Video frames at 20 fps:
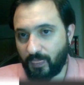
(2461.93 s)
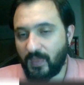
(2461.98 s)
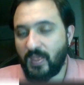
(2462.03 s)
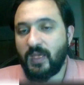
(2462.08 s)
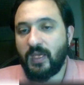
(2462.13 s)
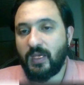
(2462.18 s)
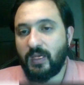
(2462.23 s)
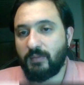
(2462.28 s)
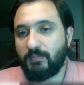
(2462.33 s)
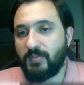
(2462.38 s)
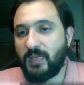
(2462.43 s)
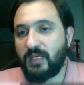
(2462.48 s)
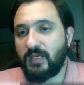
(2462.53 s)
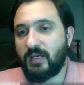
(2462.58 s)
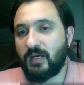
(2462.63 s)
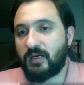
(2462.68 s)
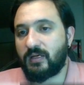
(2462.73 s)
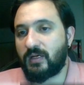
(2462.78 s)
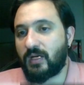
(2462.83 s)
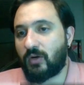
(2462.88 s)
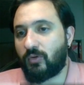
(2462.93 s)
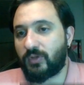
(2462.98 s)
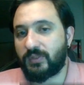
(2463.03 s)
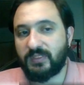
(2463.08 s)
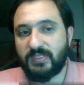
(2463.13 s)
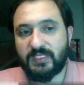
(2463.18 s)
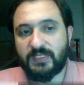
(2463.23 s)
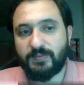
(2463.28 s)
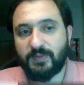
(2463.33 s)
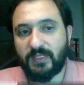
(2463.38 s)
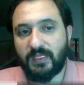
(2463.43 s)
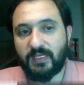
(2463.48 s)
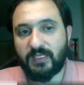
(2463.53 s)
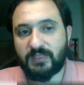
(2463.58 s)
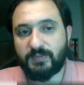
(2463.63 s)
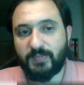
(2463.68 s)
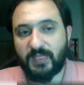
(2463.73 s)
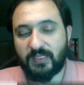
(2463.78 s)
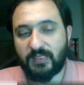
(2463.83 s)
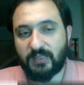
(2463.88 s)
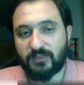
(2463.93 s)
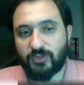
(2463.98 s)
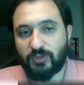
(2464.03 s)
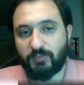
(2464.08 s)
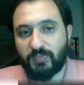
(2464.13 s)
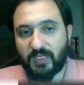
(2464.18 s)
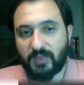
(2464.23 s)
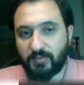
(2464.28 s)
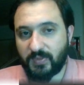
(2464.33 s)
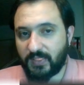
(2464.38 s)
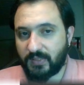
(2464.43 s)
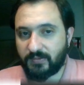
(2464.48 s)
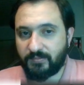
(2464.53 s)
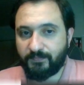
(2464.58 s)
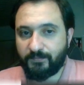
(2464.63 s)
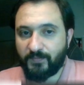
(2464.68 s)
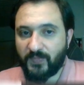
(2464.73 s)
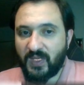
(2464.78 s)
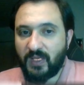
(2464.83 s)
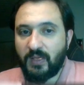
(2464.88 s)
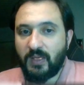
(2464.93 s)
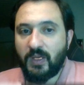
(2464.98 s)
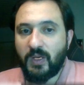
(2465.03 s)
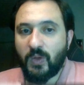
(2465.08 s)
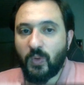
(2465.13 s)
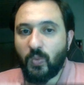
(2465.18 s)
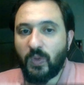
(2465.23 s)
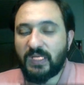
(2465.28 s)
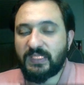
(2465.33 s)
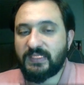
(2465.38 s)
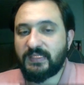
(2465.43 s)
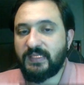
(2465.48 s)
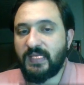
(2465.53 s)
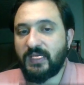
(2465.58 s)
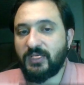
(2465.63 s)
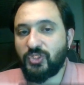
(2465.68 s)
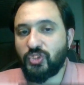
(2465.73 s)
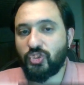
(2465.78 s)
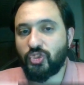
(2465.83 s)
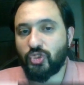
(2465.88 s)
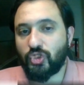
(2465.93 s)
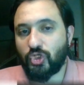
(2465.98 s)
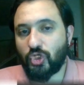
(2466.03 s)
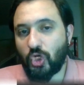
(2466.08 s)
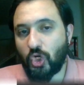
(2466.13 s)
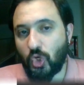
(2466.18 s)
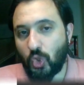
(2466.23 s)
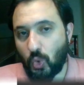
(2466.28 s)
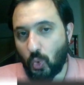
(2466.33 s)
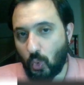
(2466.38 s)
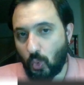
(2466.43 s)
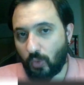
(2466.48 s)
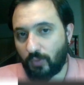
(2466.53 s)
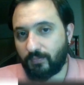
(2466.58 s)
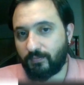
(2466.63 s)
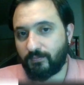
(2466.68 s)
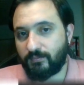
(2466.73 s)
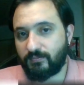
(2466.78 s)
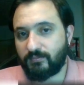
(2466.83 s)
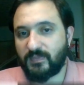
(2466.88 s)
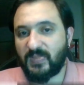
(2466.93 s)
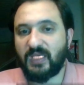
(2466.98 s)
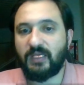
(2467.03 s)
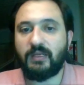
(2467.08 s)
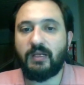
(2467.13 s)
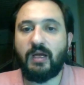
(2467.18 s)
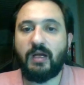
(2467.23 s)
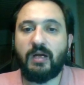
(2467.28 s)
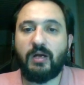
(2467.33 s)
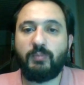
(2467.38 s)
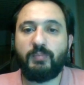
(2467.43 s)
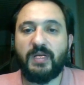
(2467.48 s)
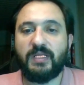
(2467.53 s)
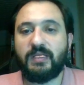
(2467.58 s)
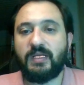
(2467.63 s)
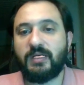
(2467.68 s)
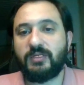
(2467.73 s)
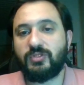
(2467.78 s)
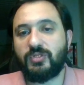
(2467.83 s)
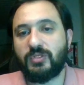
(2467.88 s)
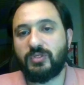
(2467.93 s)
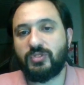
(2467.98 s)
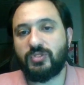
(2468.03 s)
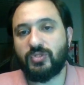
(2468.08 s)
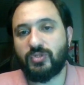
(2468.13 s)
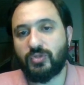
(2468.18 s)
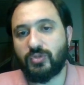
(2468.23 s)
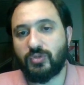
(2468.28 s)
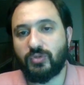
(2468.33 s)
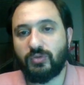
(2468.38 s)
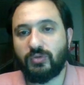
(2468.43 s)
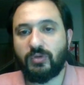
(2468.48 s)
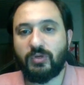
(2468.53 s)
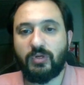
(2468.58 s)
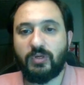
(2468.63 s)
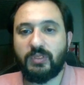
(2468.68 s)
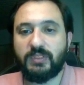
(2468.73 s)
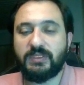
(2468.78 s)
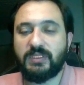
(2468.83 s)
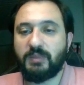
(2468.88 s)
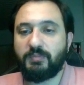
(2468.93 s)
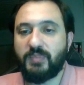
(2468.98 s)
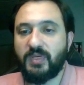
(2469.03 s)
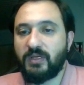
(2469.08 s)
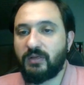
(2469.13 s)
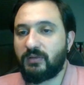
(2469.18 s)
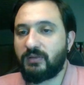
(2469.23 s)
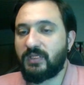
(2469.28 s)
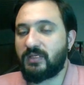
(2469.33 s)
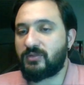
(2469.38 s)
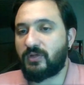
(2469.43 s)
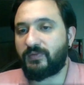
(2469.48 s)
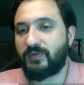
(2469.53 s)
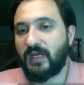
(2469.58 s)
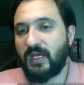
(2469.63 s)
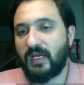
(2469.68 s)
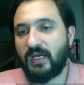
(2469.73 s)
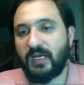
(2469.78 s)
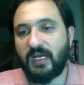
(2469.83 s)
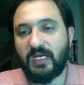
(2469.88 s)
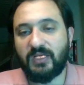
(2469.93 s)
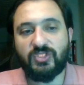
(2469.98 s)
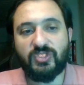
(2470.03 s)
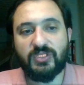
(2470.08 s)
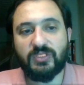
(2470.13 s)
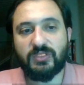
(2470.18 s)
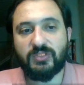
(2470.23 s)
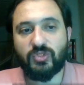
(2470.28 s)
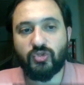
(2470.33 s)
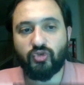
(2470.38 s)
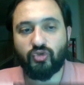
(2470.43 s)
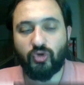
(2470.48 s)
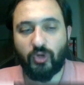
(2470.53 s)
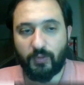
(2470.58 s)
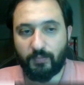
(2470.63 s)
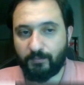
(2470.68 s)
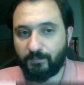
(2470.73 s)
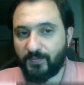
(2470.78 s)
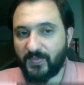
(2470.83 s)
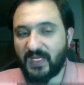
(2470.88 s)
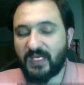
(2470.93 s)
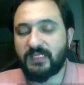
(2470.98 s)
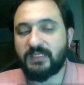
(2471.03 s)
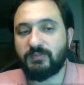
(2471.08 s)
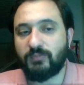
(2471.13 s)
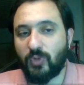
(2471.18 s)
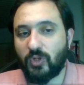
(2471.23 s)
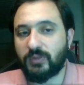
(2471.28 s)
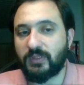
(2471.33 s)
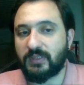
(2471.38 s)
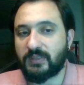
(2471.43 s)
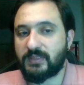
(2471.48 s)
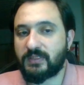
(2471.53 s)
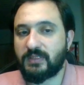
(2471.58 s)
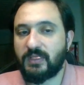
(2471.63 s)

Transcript: Many are now on display at Palazzo Barbaro. What they show in how Palladio drew on the buildings of ancient Rome as models.